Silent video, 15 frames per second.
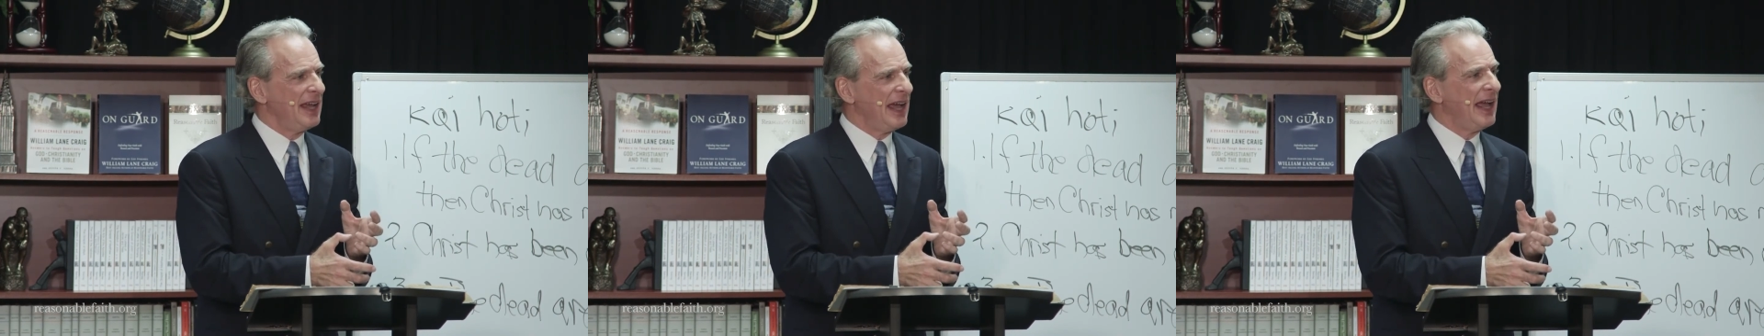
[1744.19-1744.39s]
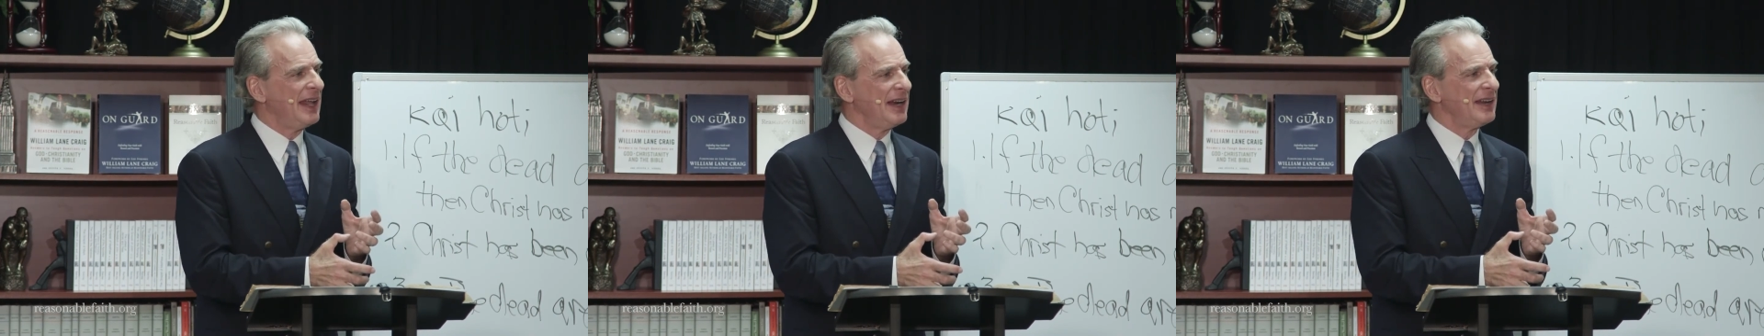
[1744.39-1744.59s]

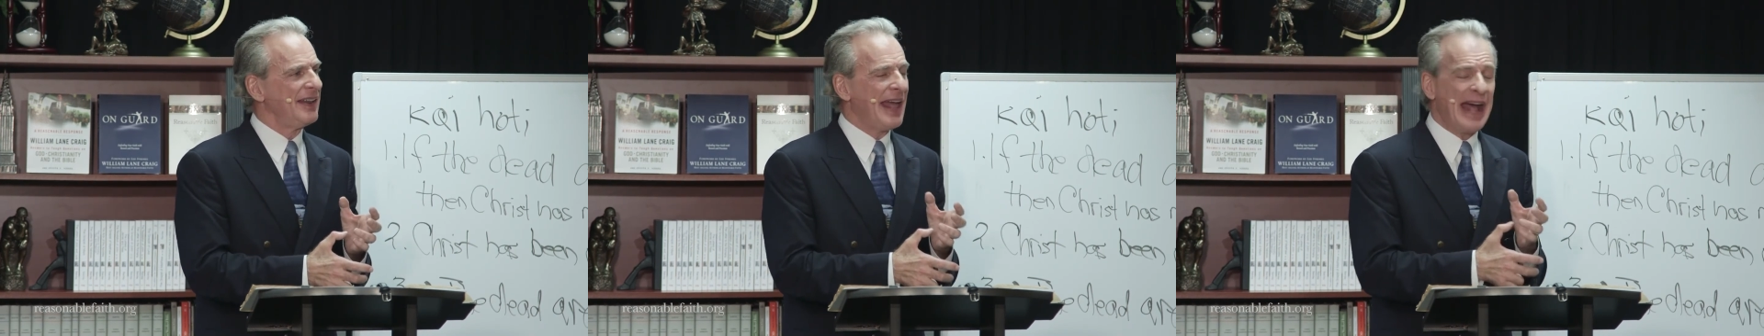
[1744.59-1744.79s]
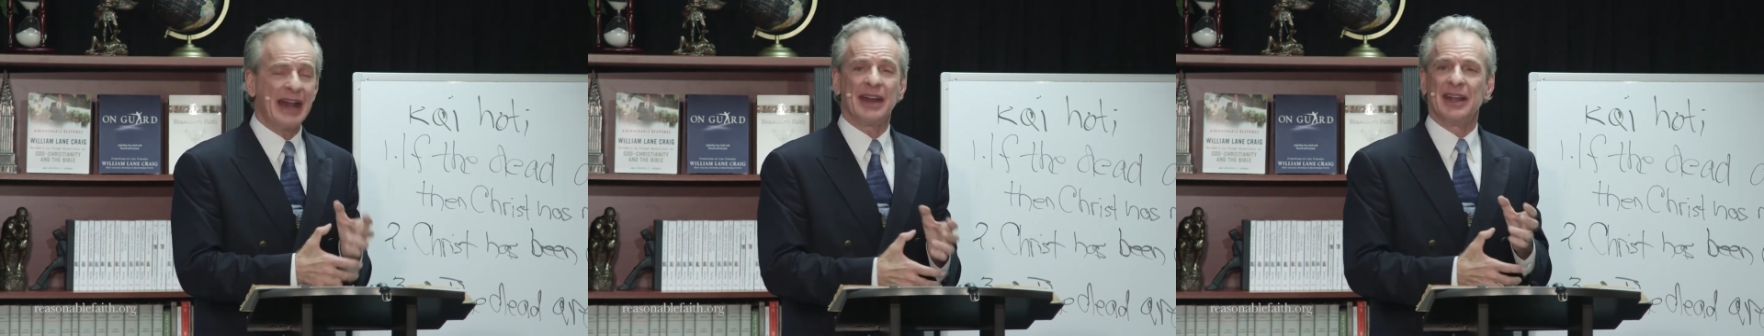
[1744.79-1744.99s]
And
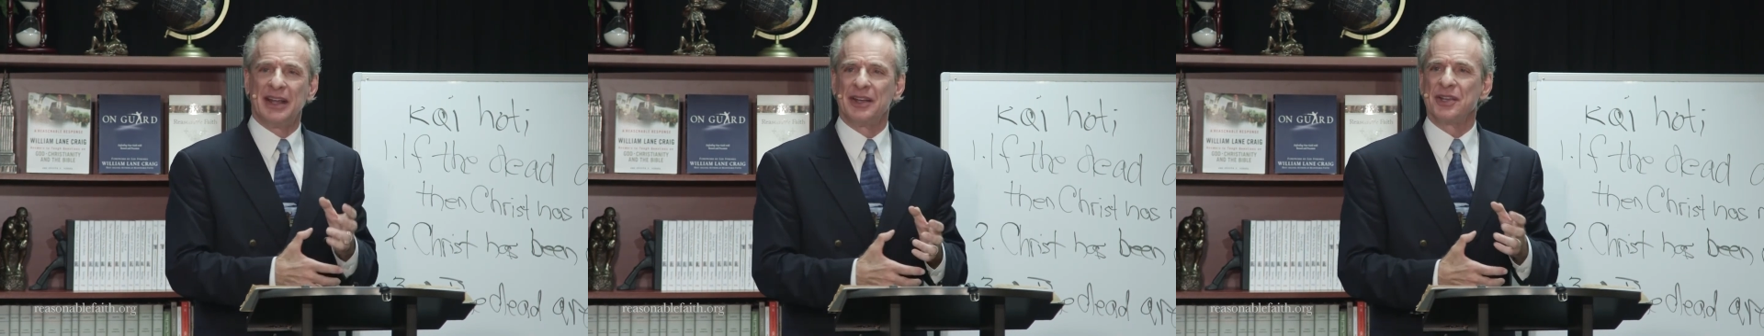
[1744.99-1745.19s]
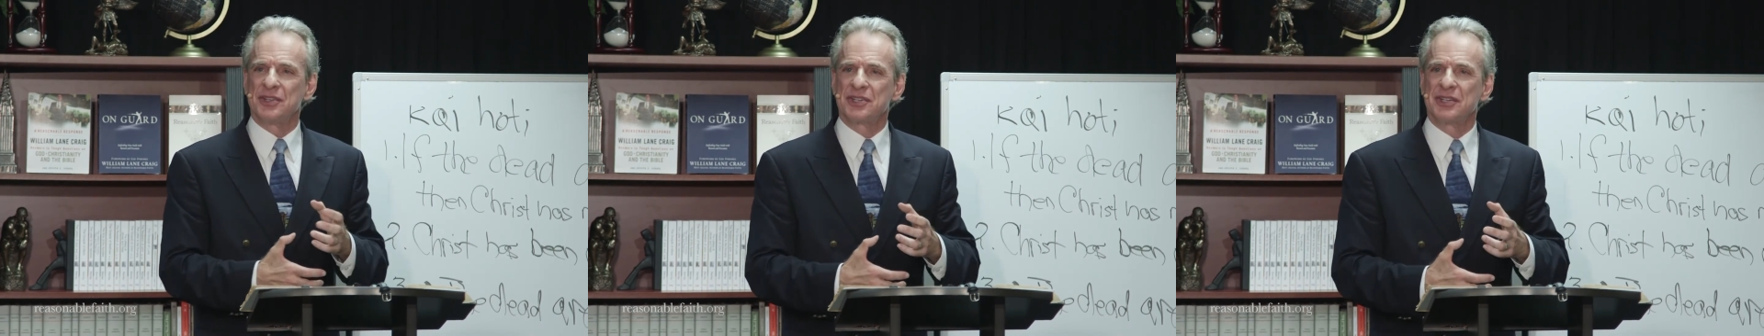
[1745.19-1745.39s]
that
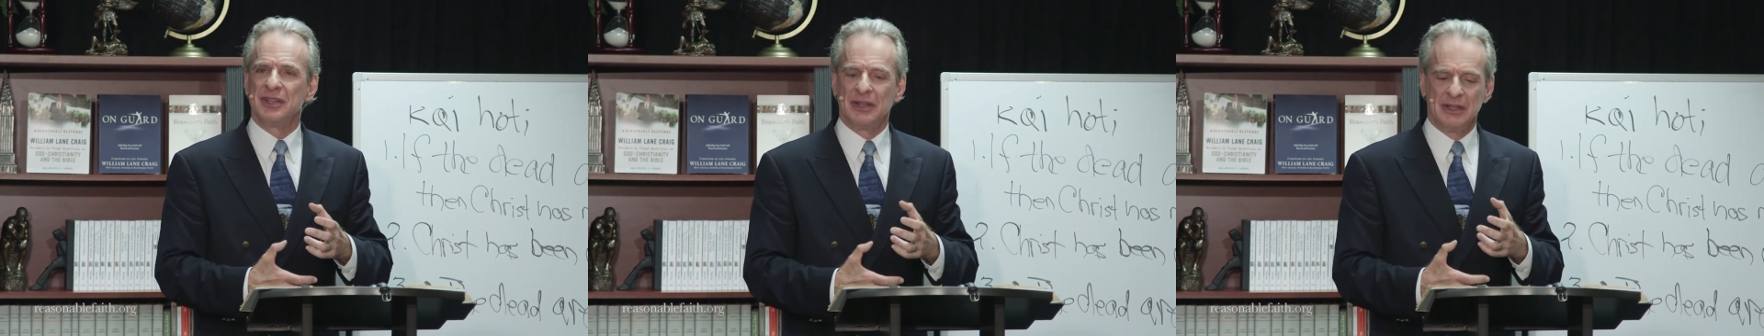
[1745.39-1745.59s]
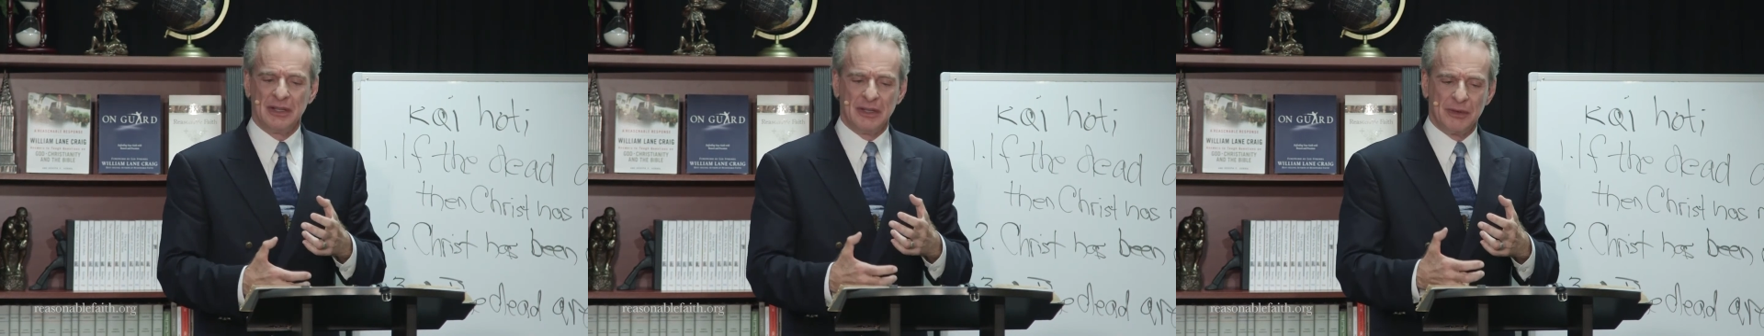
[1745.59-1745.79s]
is,
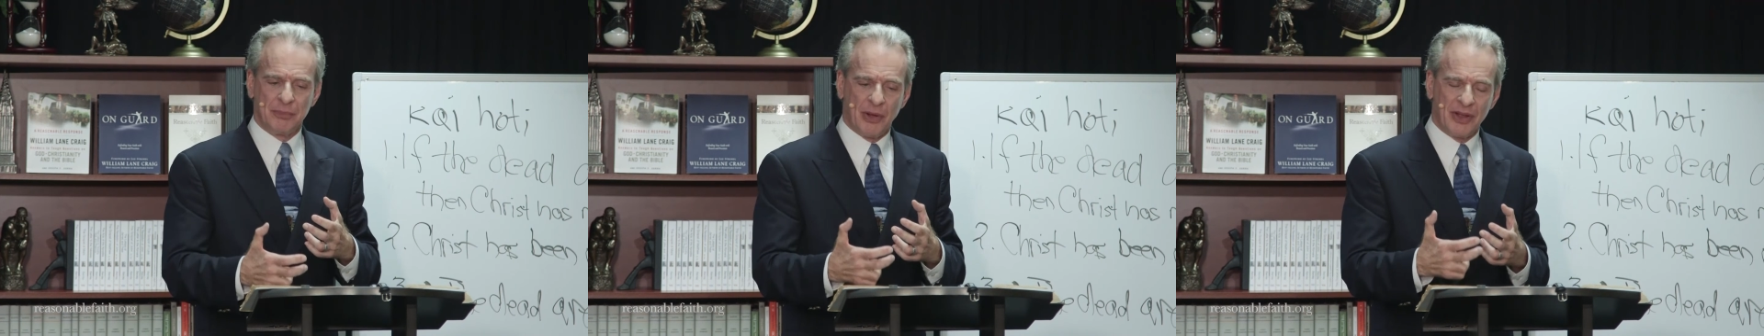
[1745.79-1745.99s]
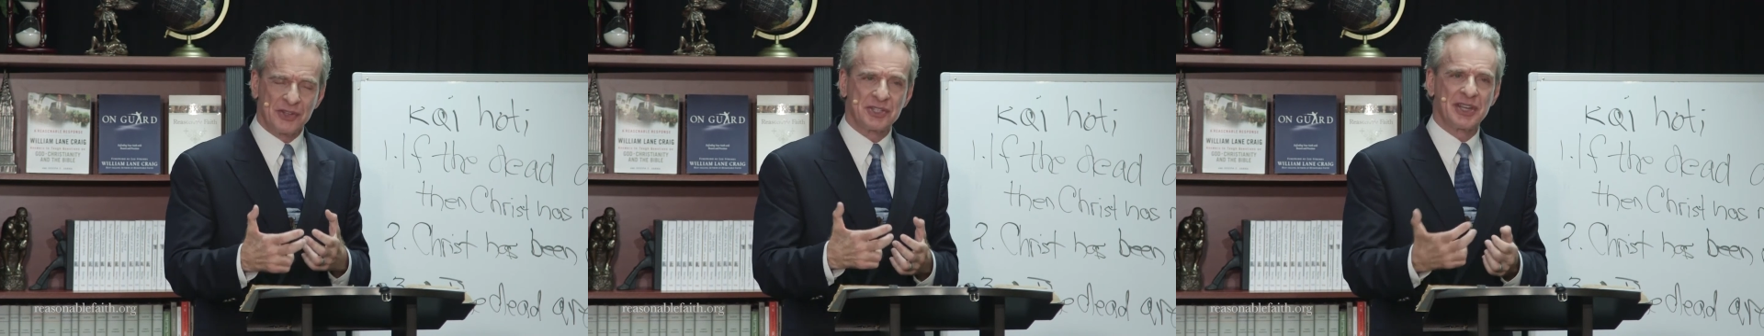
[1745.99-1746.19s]

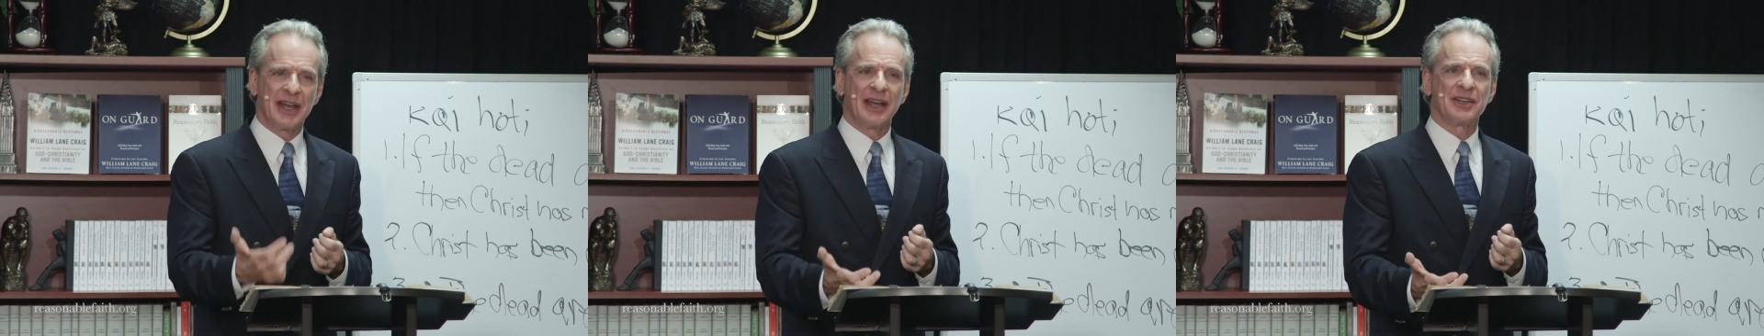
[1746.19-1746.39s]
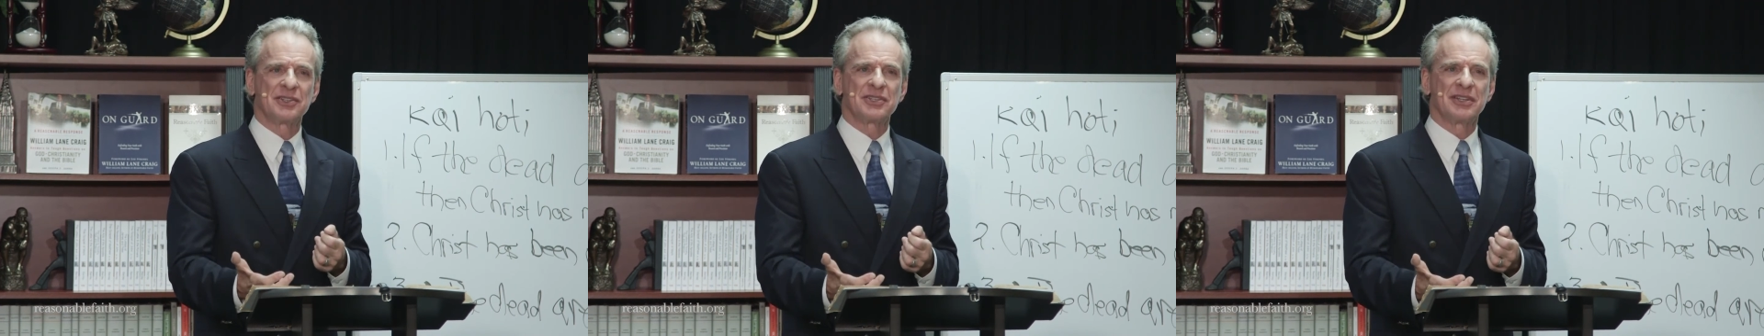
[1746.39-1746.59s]
Paul
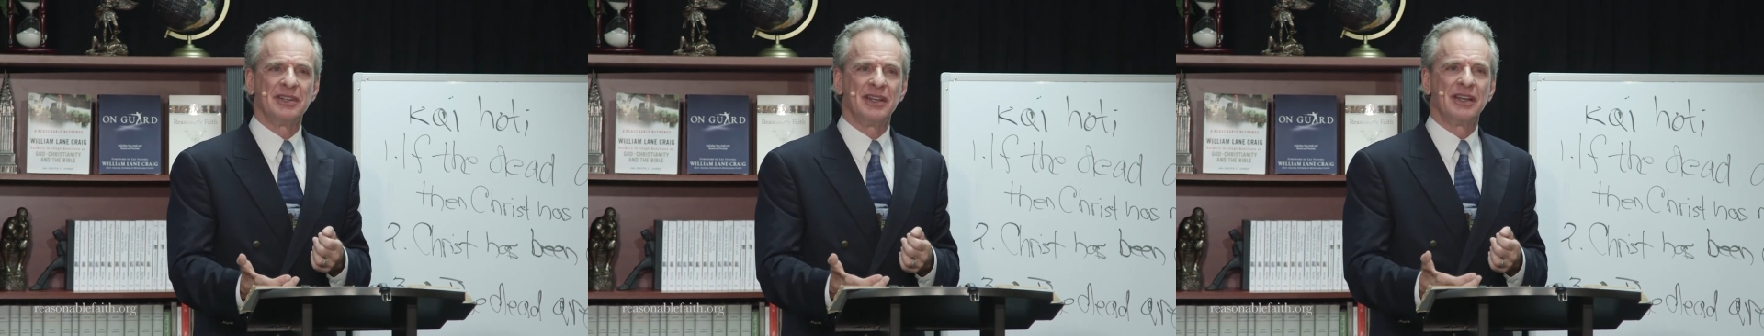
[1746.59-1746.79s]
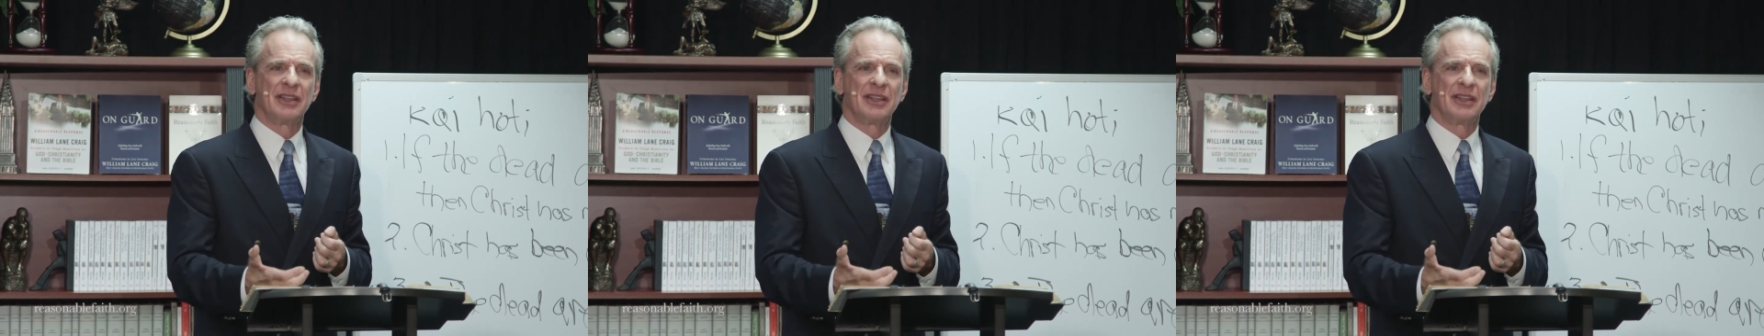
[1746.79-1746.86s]
says,